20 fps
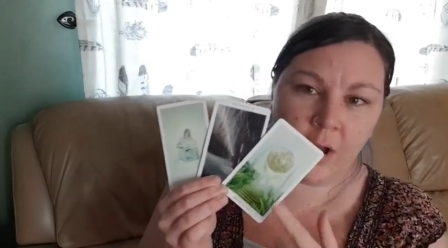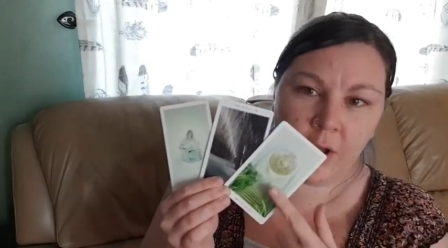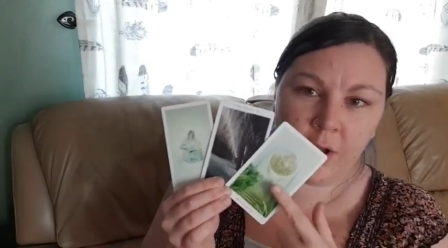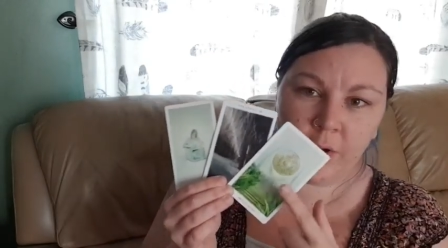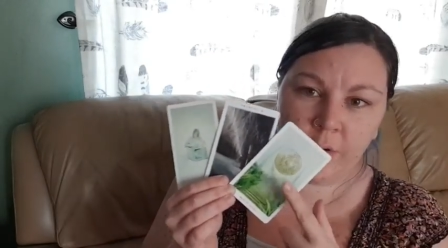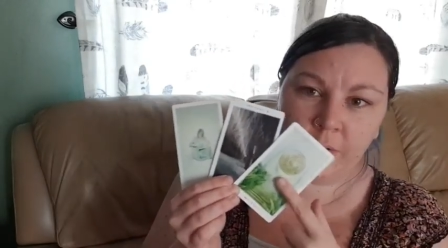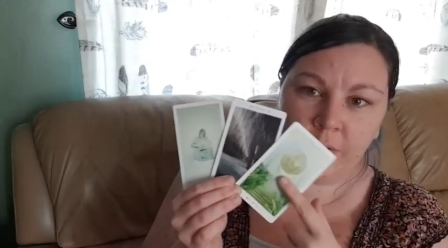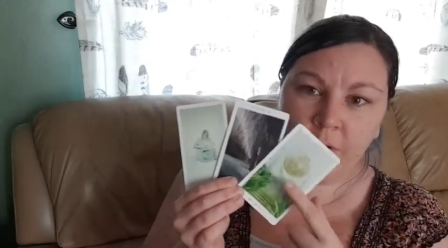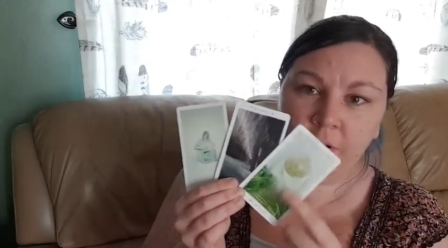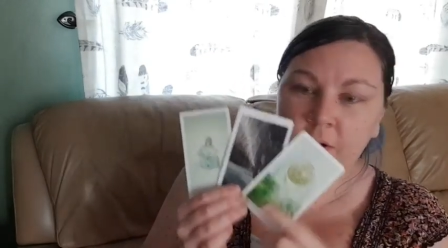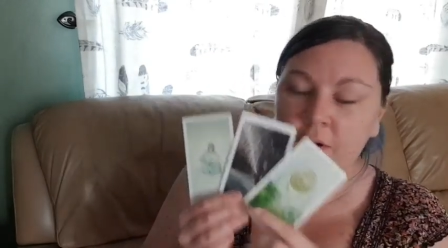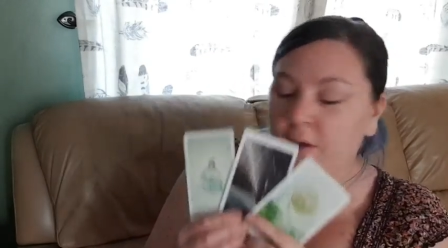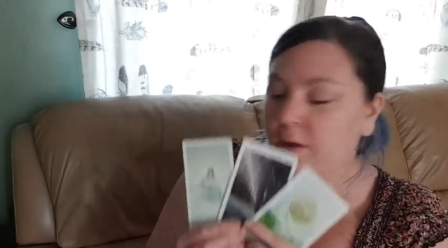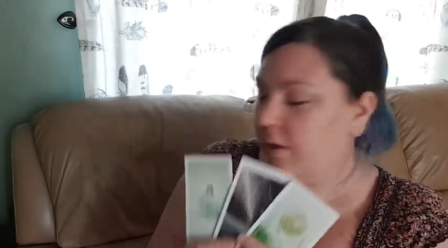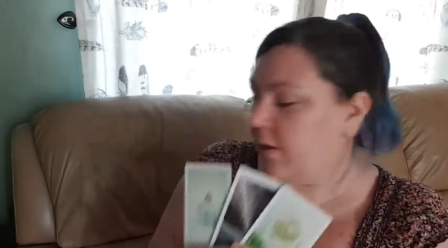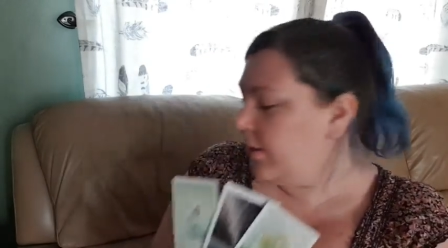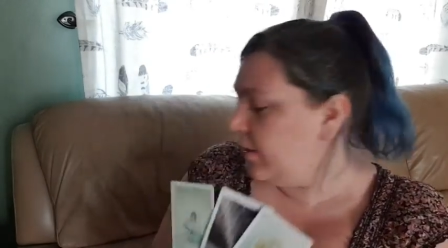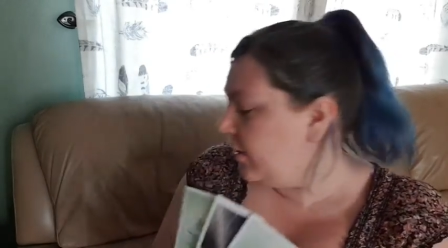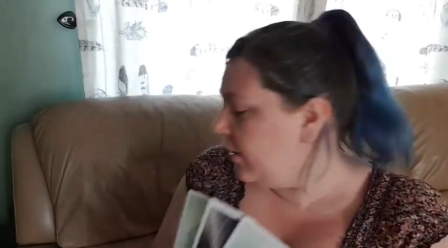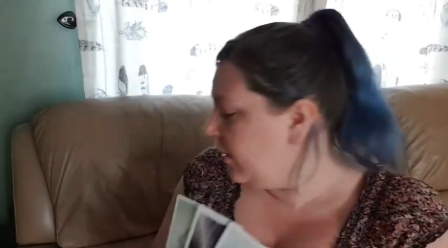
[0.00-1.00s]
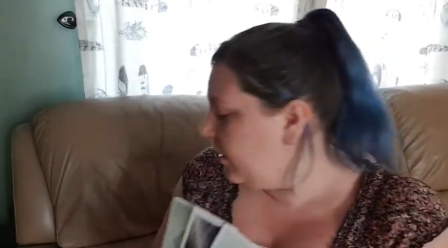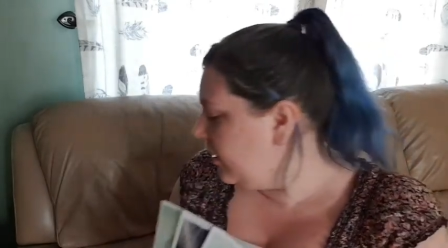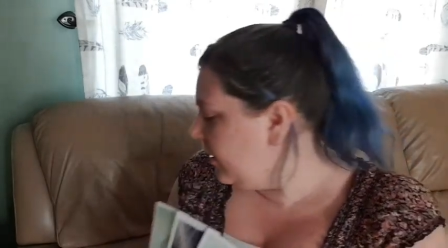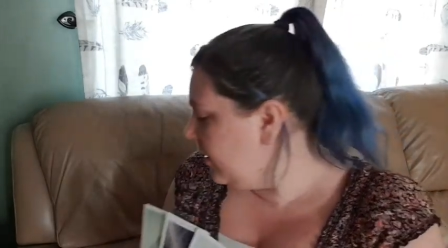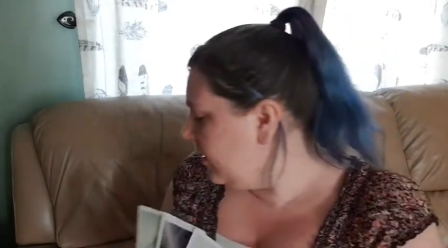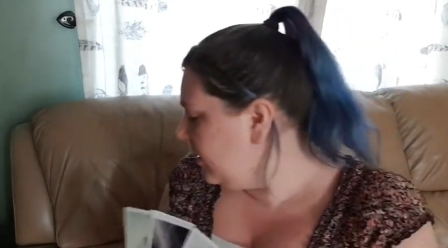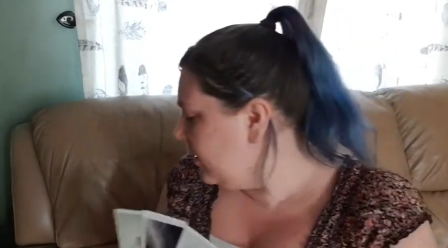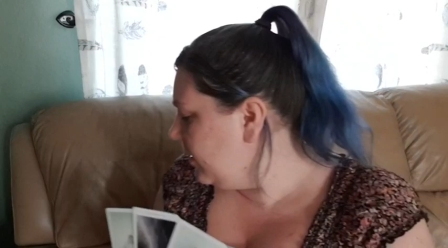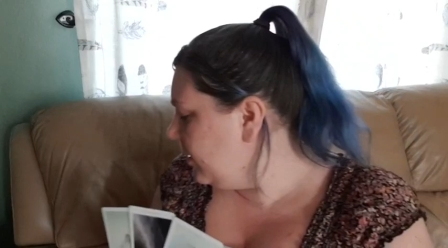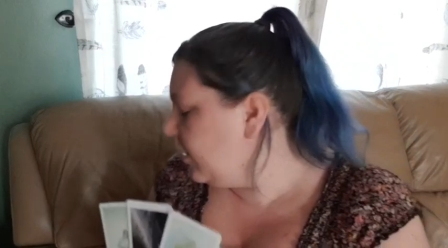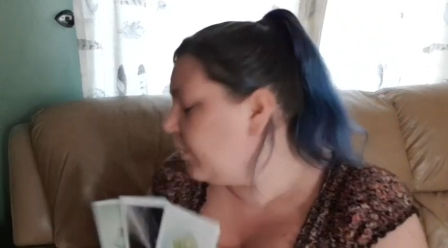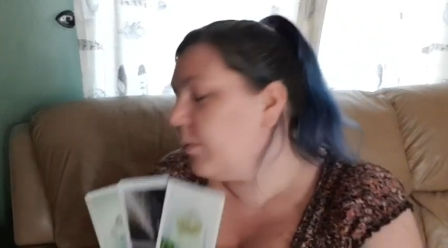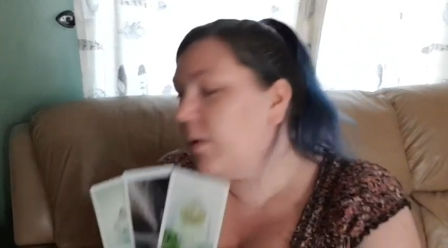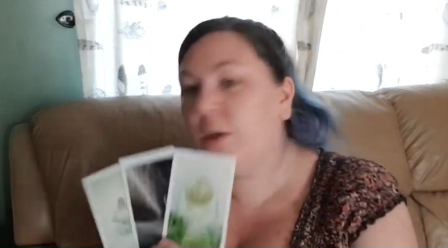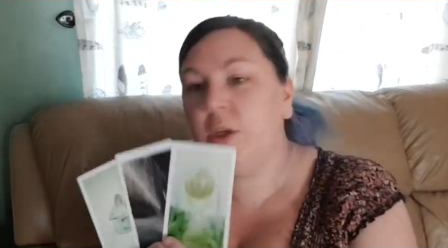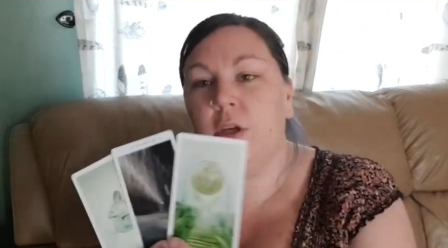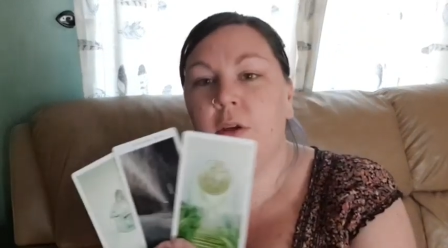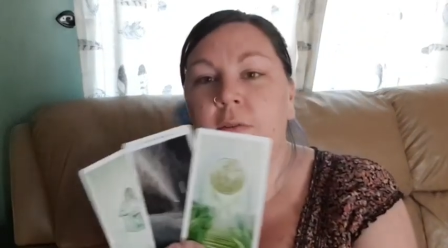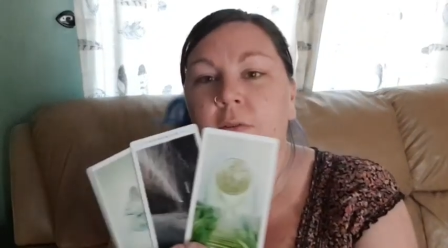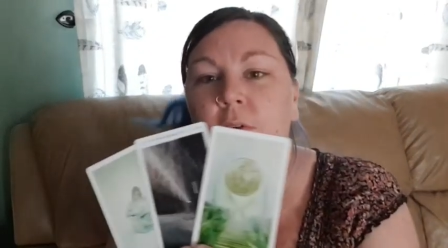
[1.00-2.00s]
own.
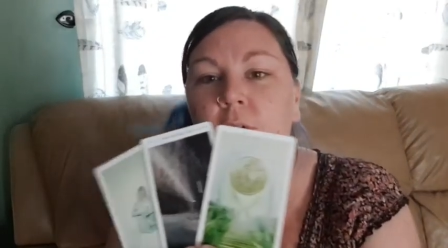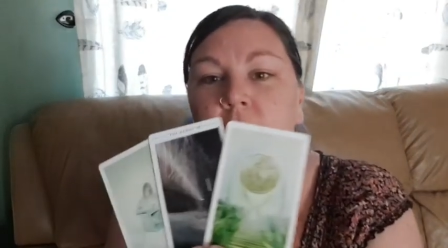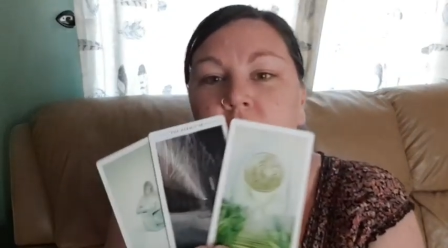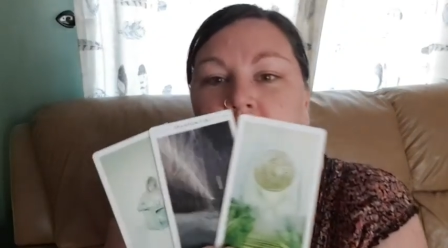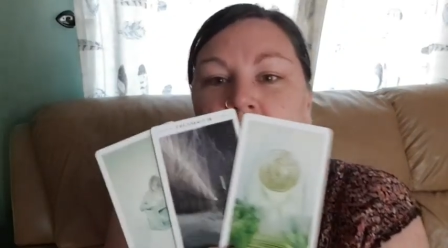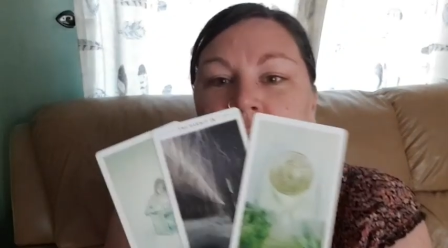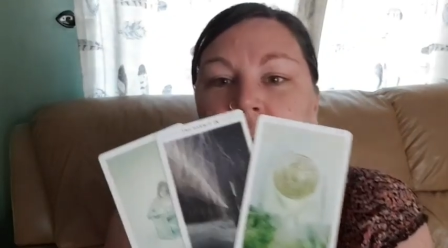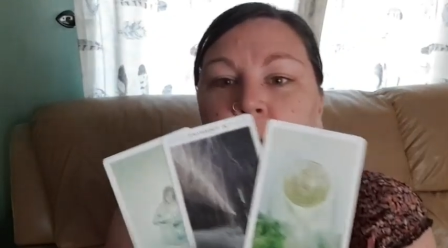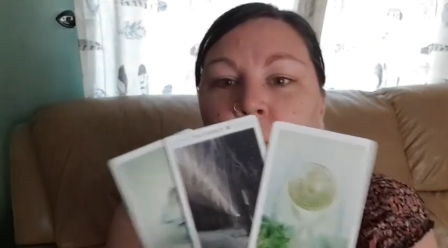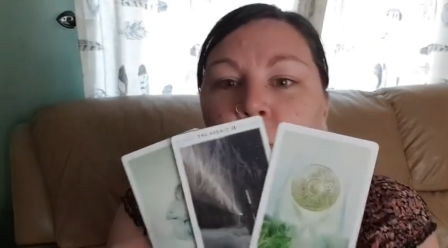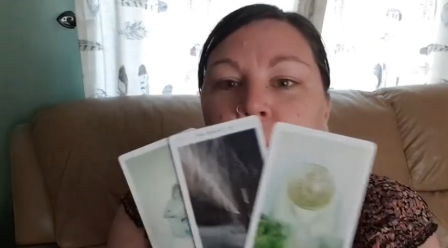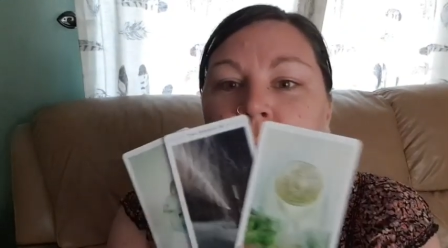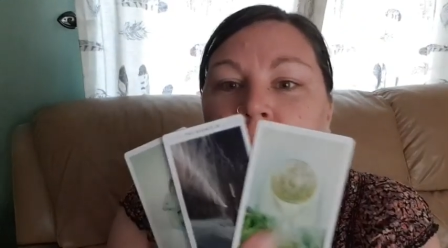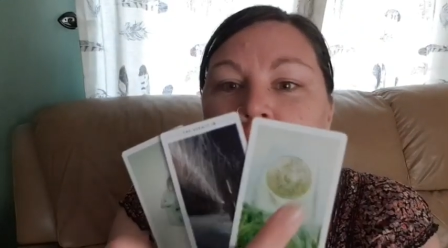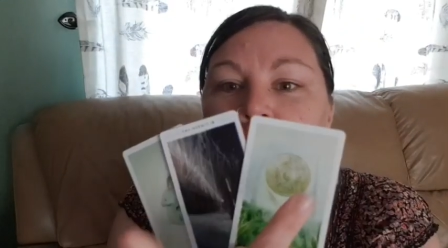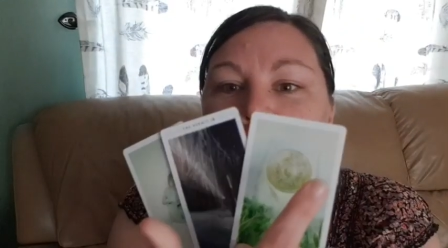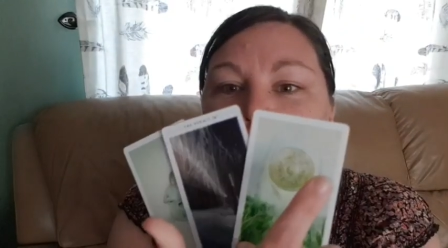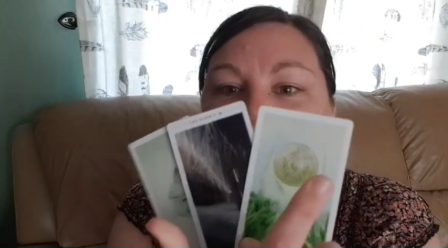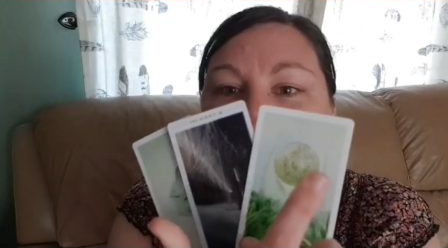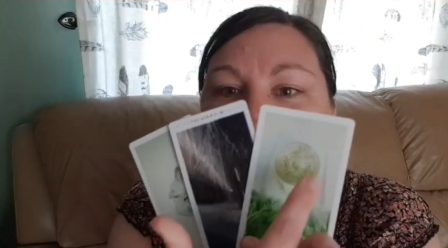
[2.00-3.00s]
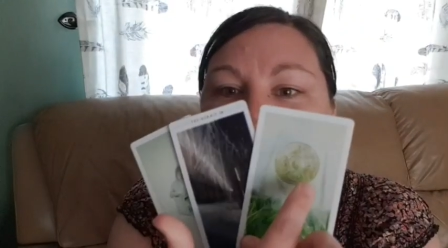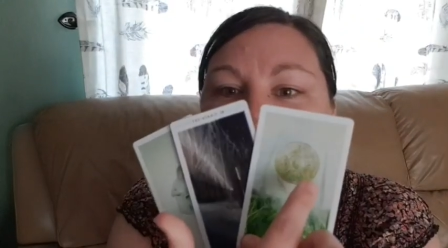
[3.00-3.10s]
When you've got this coin,